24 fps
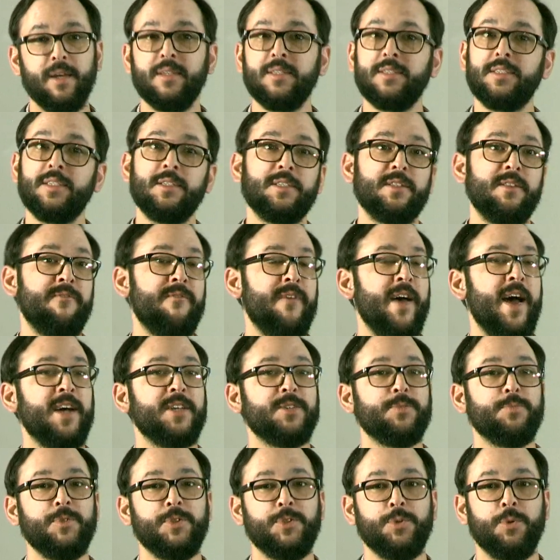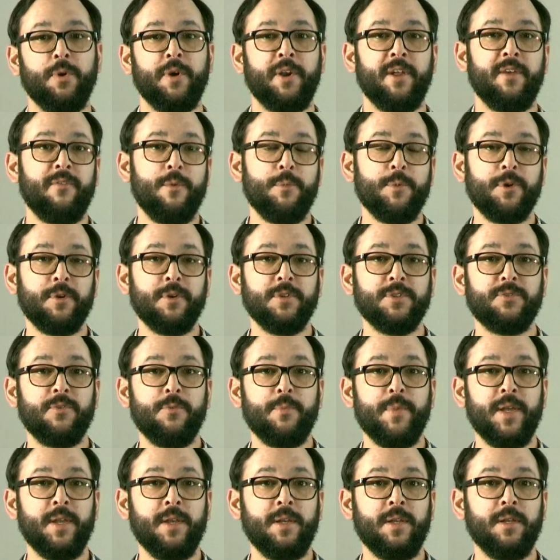And since the vast majority of immigrants
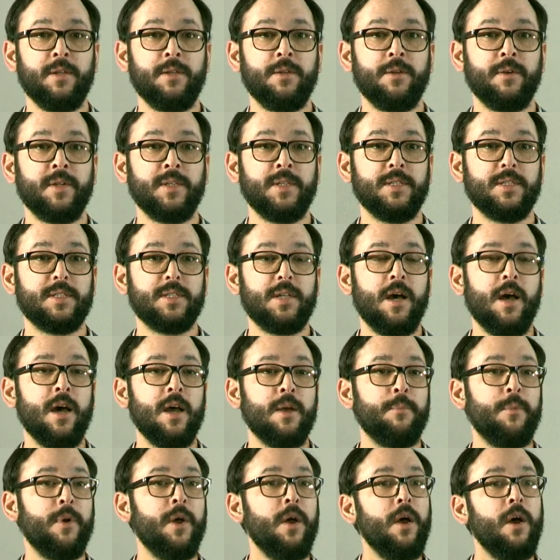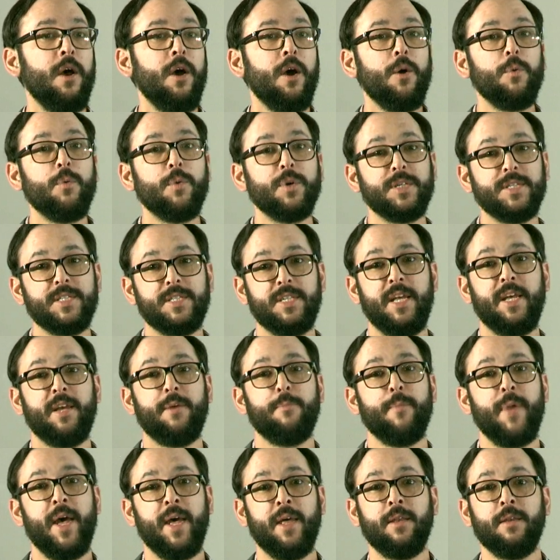from India during this time were Sikh
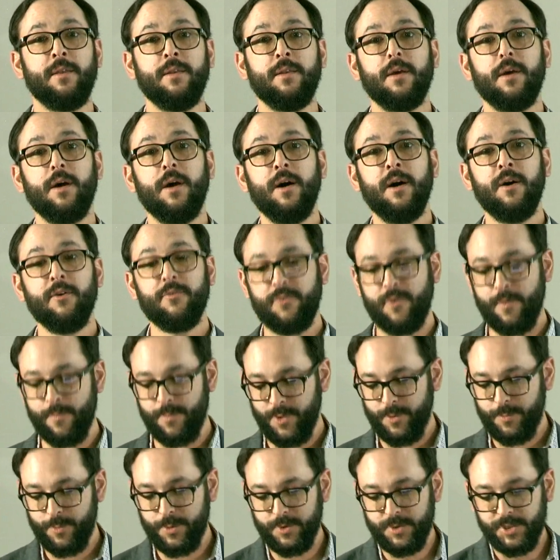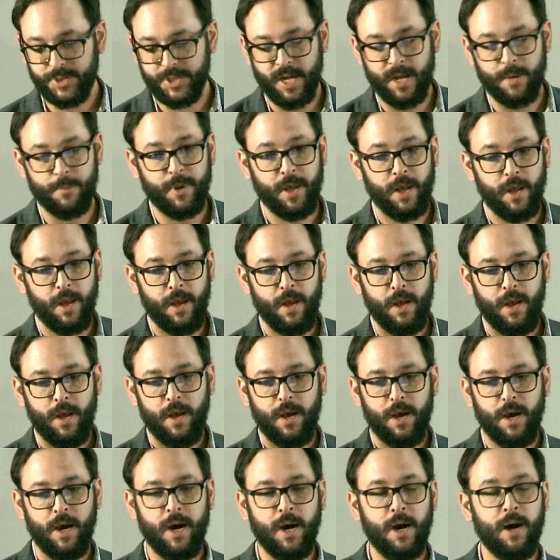men from the Punjab,
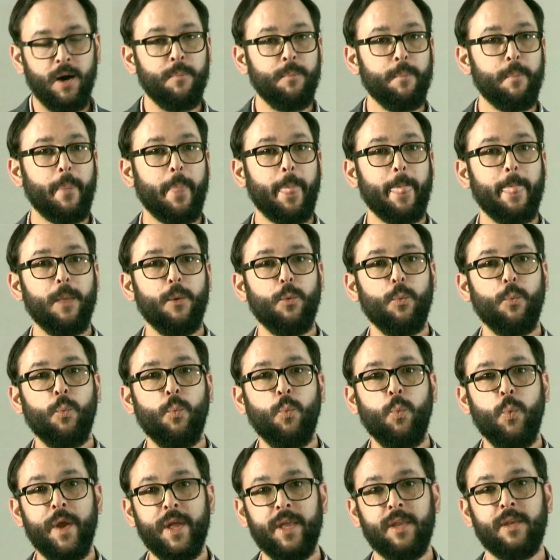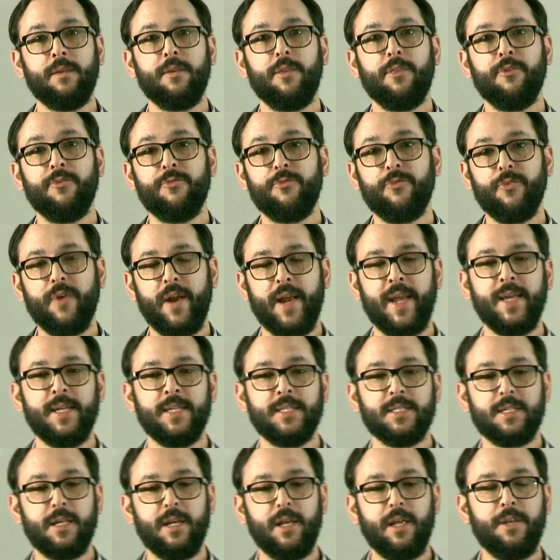when the
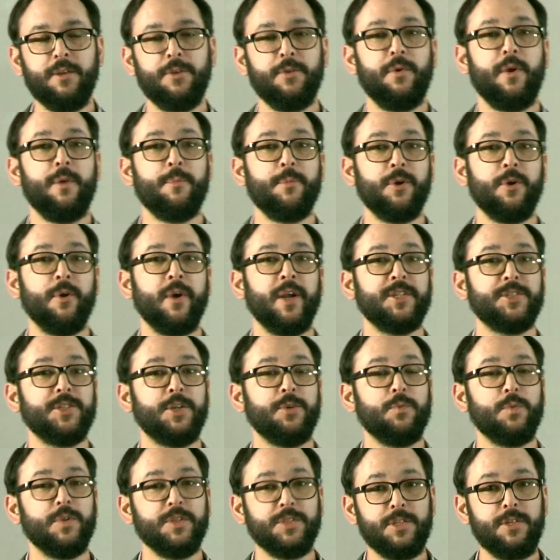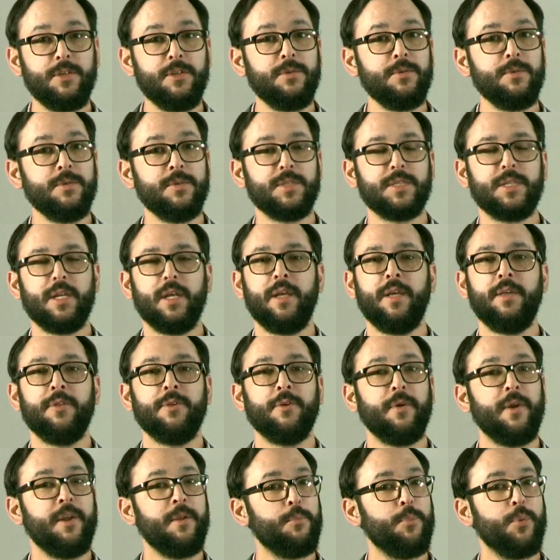phrase Hindu immigration was used,
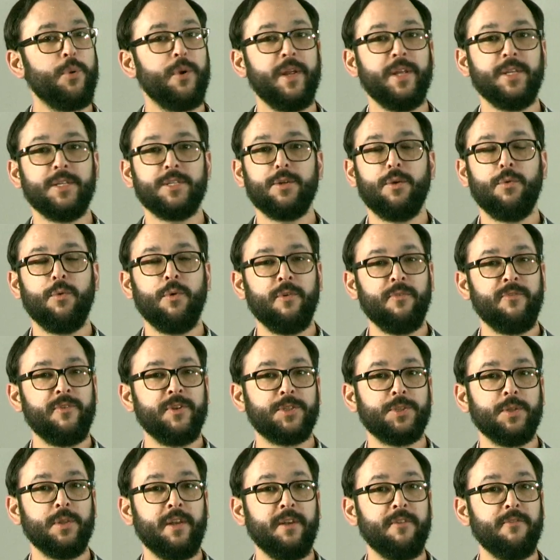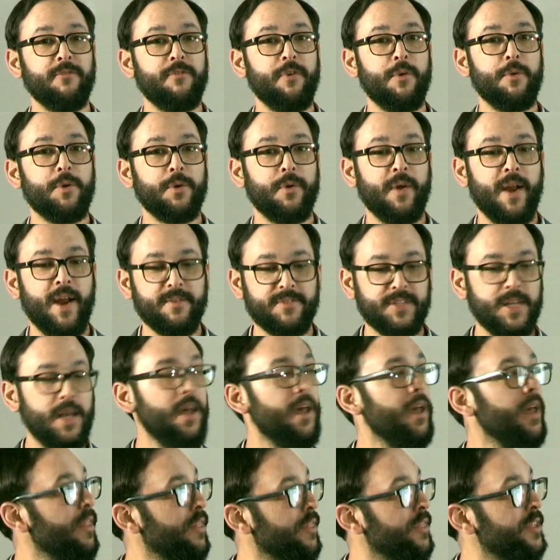either in print or visually in photographs,
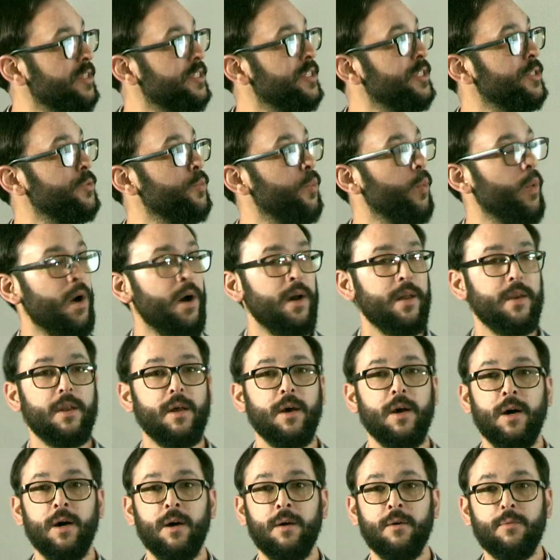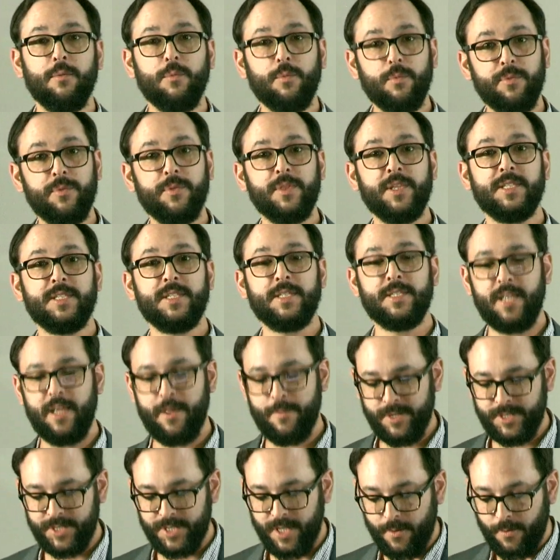this is the
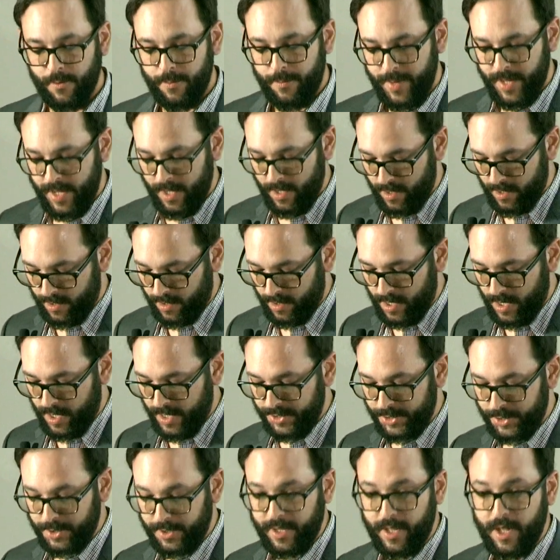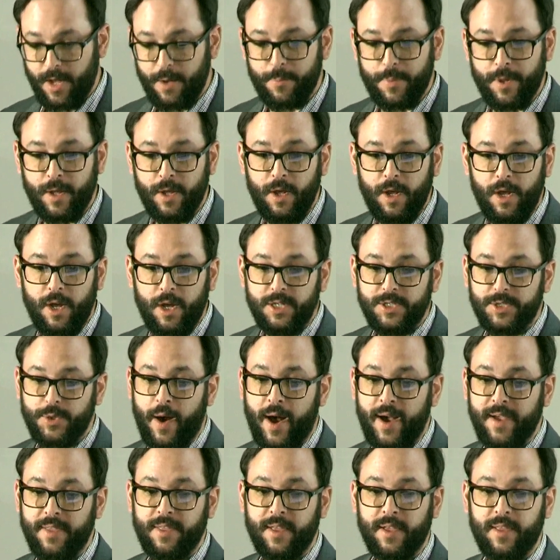image that would be conjured up. So
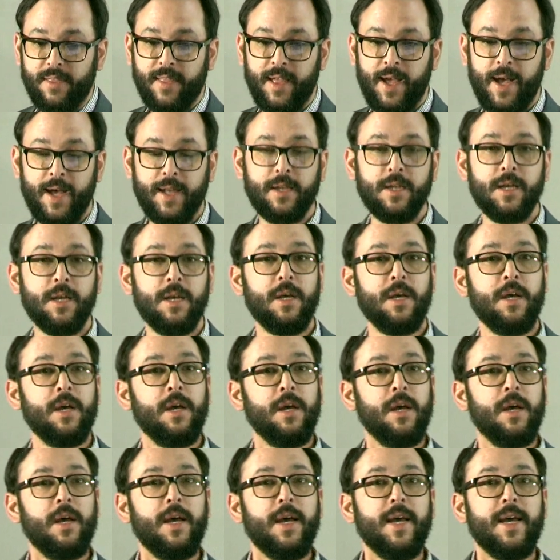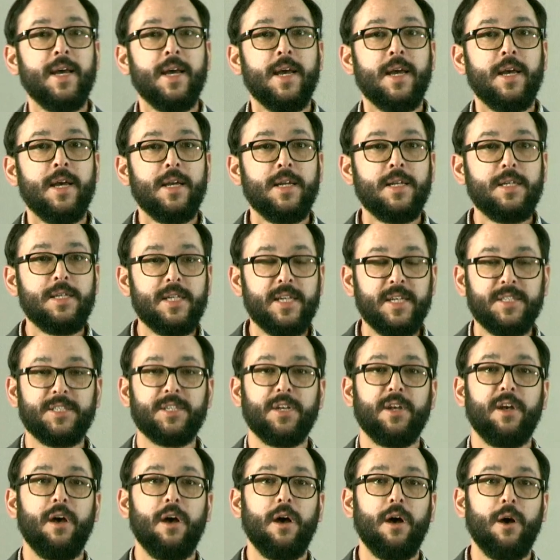I think that Thind's
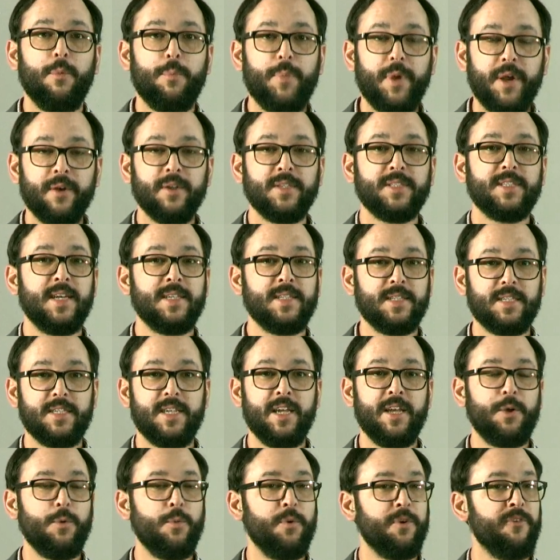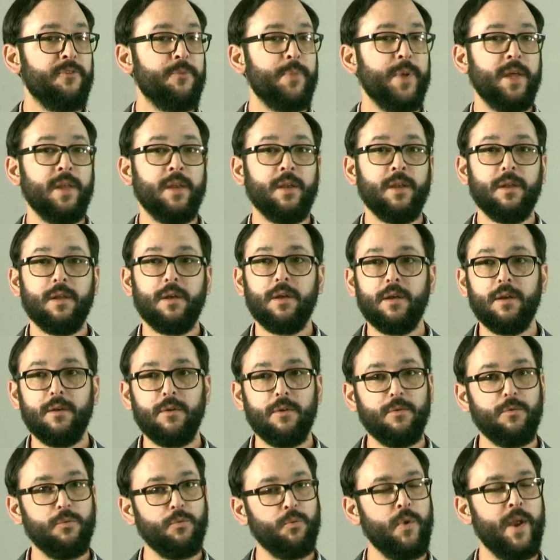appearance as a Sikh would have been
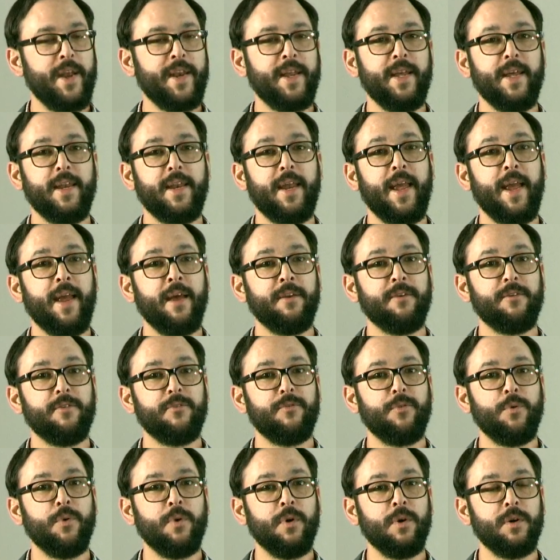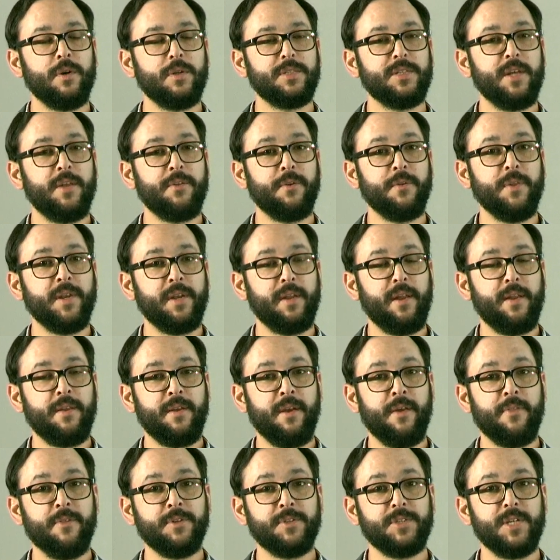ready at hand for Sutherland and
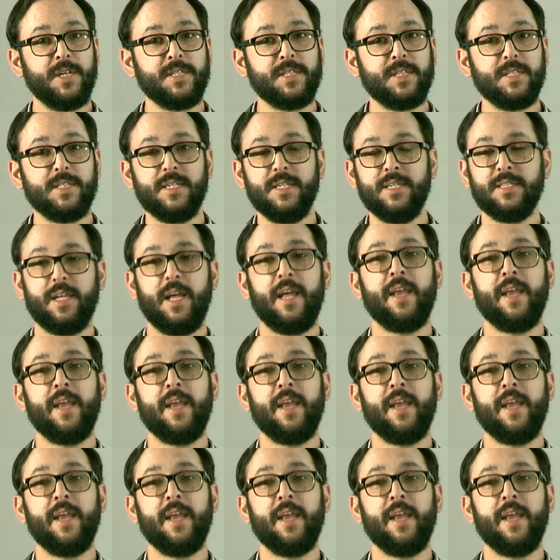the other justices.